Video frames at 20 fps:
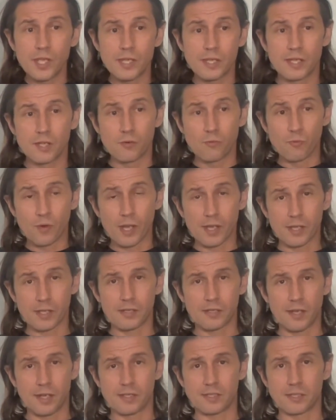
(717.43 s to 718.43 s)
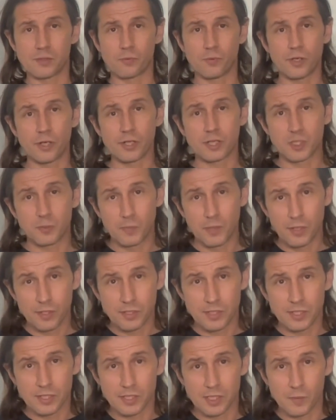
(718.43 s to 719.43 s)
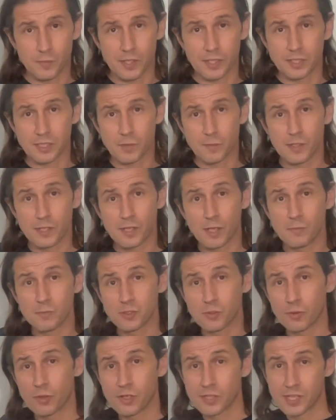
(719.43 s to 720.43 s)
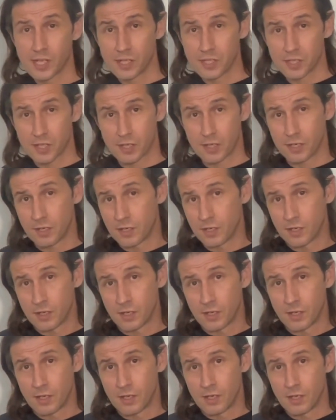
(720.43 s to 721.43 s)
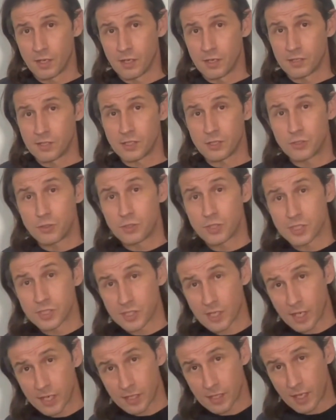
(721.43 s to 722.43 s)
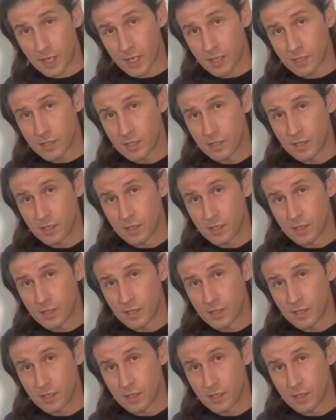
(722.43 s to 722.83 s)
can recognize that we're experiencing something comes to our attention. Did you decide that?